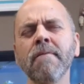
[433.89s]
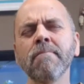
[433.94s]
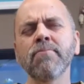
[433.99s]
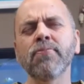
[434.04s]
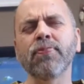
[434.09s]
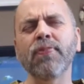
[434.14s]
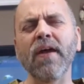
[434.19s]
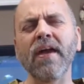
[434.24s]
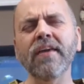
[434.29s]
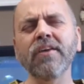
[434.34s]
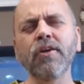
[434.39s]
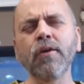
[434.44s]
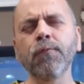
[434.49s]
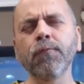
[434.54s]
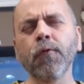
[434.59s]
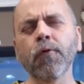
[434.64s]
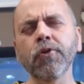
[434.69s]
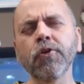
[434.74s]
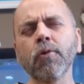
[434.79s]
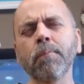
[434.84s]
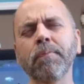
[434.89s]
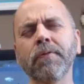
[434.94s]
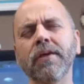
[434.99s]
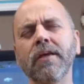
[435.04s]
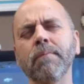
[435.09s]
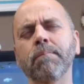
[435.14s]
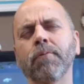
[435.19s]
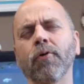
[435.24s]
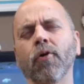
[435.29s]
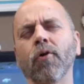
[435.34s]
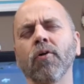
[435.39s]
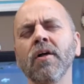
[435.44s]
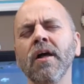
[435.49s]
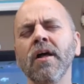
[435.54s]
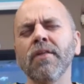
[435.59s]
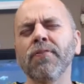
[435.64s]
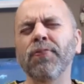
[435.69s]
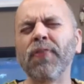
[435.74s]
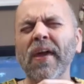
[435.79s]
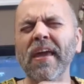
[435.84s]
Thank you for your people.
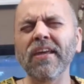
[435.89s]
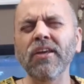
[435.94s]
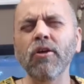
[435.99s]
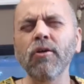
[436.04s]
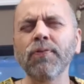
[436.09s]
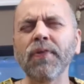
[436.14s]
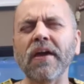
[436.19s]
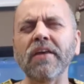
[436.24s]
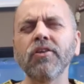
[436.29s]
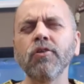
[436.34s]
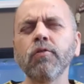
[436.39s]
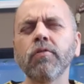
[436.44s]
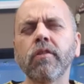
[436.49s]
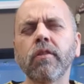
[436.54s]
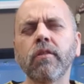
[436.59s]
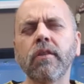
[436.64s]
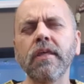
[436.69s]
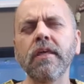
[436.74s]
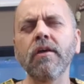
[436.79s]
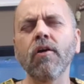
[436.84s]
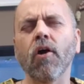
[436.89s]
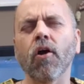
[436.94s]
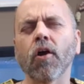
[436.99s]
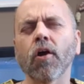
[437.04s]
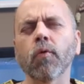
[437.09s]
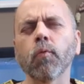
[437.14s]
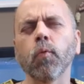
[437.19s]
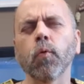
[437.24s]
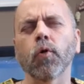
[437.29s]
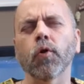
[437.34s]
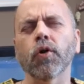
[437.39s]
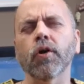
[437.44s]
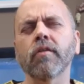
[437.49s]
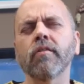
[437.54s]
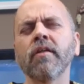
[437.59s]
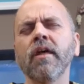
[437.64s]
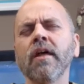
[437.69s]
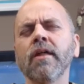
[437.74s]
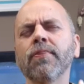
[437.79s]
Thank you that you see our works.